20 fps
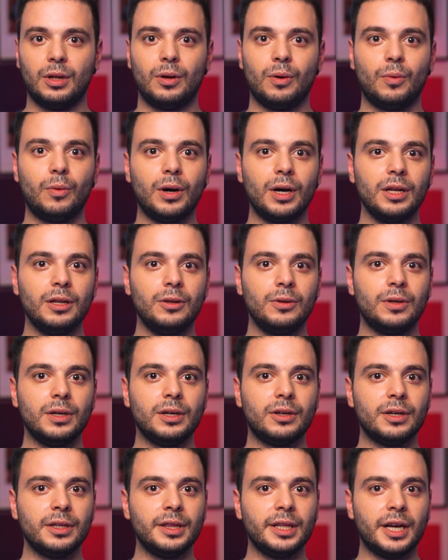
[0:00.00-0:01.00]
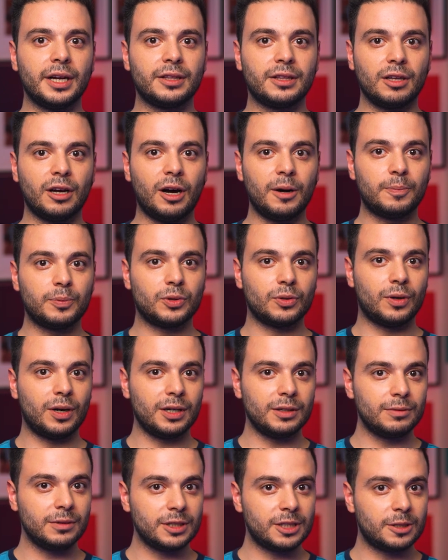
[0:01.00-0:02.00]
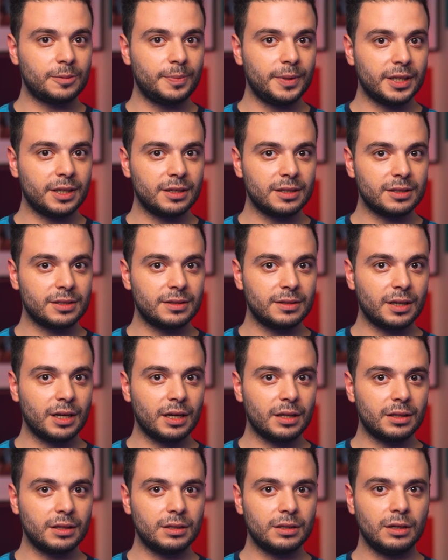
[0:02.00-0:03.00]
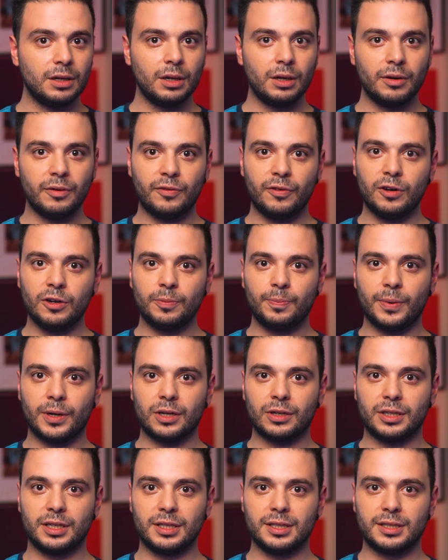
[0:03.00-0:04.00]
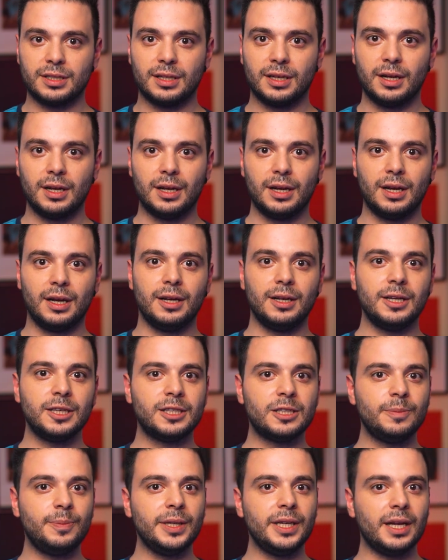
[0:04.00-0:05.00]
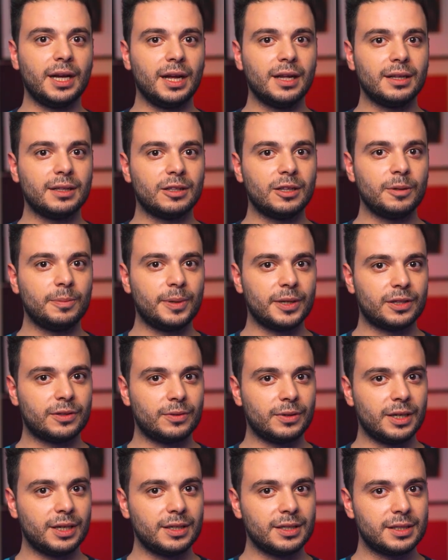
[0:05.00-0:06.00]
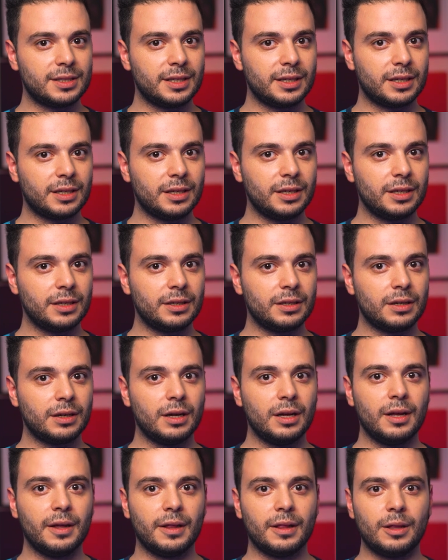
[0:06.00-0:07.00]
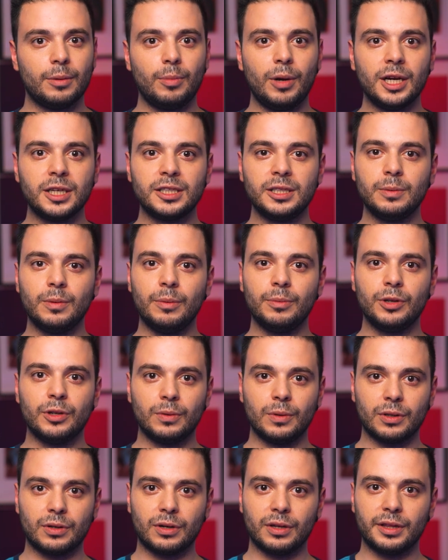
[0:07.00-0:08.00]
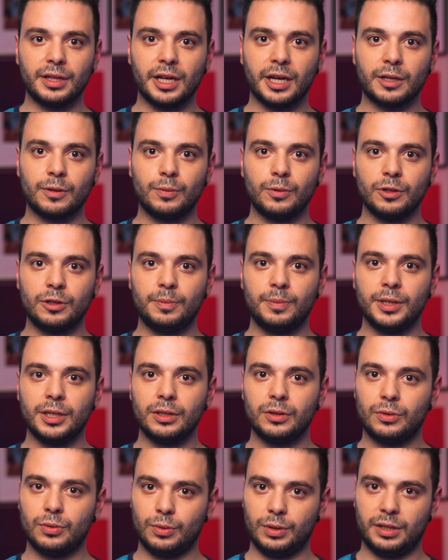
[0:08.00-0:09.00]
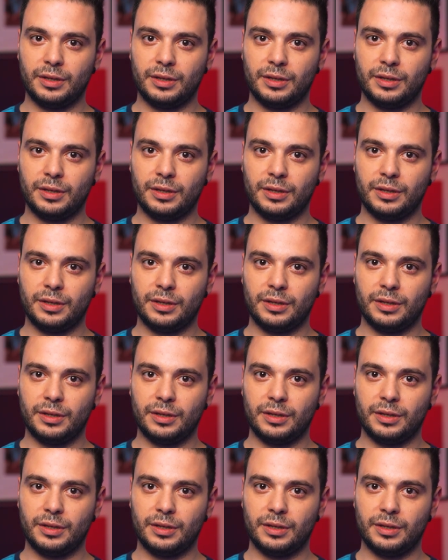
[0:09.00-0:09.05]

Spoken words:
While you can connect up to 100 speakers together for parties, let's be a little bit realistic here. The maximum you will connect would be 2